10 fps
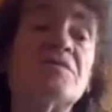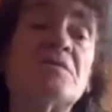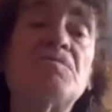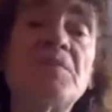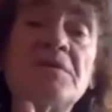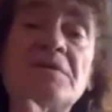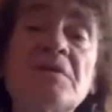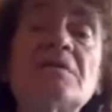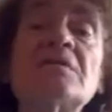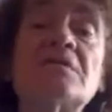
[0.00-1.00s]

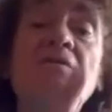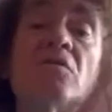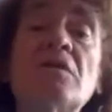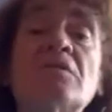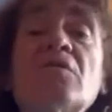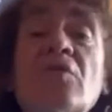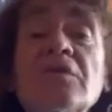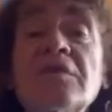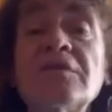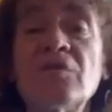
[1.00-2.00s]
species to
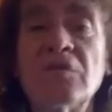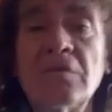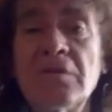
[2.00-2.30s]
continue.